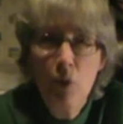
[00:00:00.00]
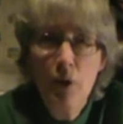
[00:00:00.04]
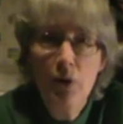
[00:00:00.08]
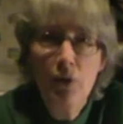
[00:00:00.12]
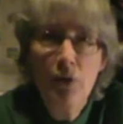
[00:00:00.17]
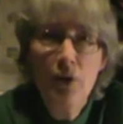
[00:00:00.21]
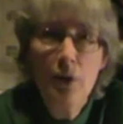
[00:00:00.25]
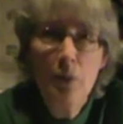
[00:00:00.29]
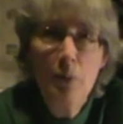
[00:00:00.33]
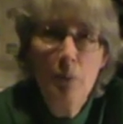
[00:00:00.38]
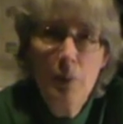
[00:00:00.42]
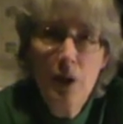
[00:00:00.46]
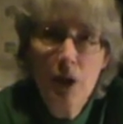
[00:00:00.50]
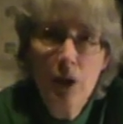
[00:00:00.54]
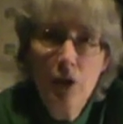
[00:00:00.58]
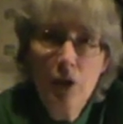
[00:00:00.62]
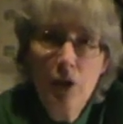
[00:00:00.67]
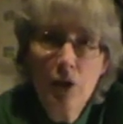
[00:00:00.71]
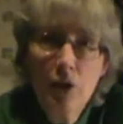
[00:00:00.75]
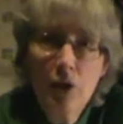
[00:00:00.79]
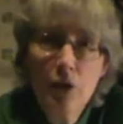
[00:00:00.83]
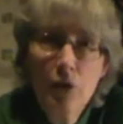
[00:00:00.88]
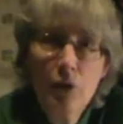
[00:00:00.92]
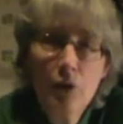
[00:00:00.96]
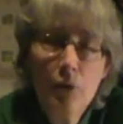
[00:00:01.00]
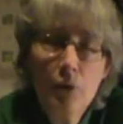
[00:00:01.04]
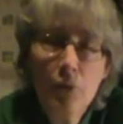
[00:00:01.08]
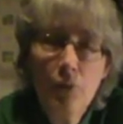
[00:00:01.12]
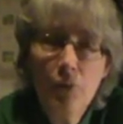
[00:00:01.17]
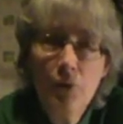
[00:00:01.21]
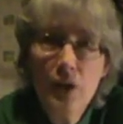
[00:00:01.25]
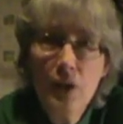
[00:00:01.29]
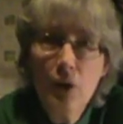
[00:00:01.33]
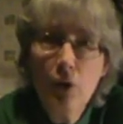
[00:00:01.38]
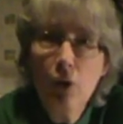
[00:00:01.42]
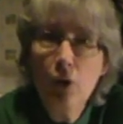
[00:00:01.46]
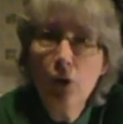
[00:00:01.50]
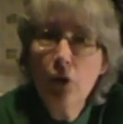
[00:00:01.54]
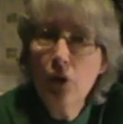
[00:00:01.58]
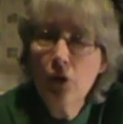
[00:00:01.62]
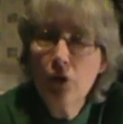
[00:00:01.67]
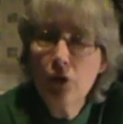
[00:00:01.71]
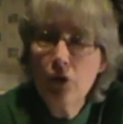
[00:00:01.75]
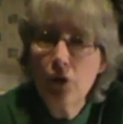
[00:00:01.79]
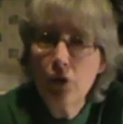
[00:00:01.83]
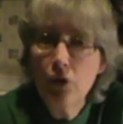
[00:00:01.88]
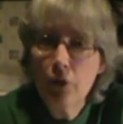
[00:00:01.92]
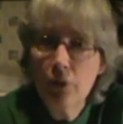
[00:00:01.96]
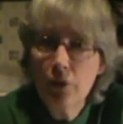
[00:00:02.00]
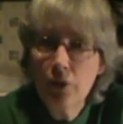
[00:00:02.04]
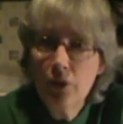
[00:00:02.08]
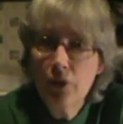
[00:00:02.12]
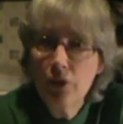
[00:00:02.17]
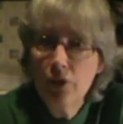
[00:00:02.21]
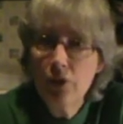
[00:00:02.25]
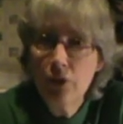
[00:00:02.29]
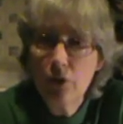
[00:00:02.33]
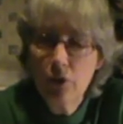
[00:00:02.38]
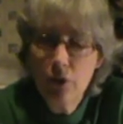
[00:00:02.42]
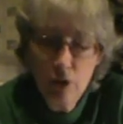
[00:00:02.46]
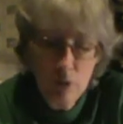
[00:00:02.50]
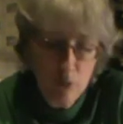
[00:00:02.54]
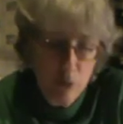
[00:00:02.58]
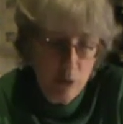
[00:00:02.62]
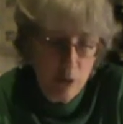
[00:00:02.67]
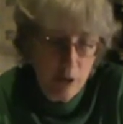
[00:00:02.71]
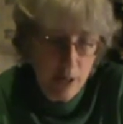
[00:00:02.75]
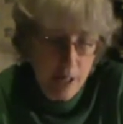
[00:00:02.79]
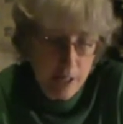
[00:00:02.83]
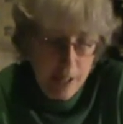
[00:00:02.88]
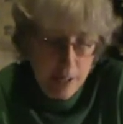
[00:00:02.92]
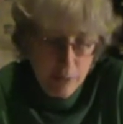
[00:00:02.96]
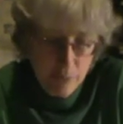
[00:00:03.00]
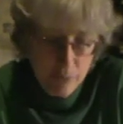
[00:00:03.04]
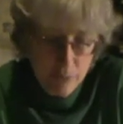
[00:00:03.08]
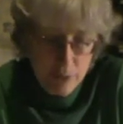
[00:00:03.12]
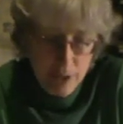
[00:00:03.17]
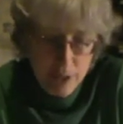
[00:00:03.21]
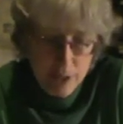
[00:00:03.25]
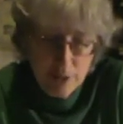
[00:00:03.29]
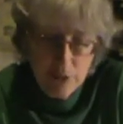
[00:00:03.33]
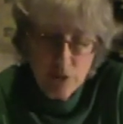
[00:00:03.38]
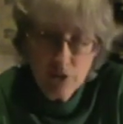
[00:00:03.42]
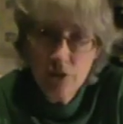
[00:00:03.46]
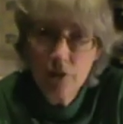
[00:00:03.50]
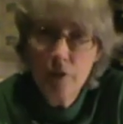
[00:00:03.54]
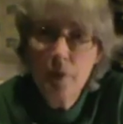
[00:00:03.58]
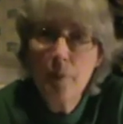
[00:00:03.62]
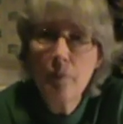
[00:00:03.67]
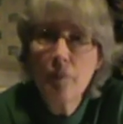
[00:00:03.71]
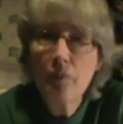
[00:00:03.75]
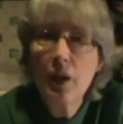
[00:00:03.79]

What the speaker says: with the American Field Service, or AFS,